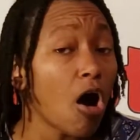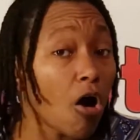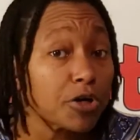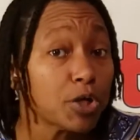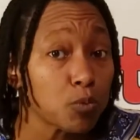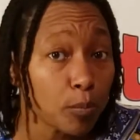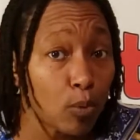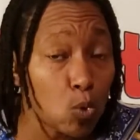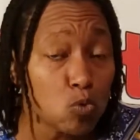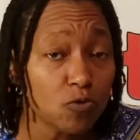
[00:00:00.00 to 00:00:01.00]
Are they
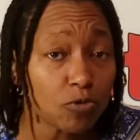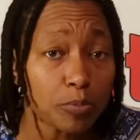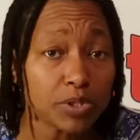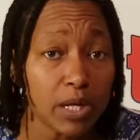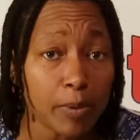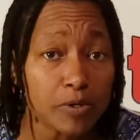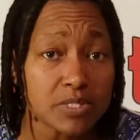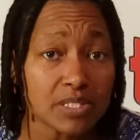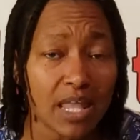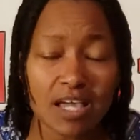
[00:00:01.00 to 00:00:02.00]
removed from their
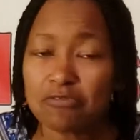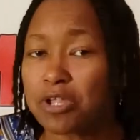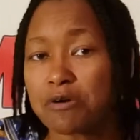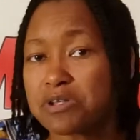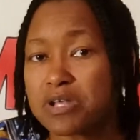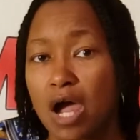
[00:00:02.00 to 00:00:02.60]
personal life? No, they're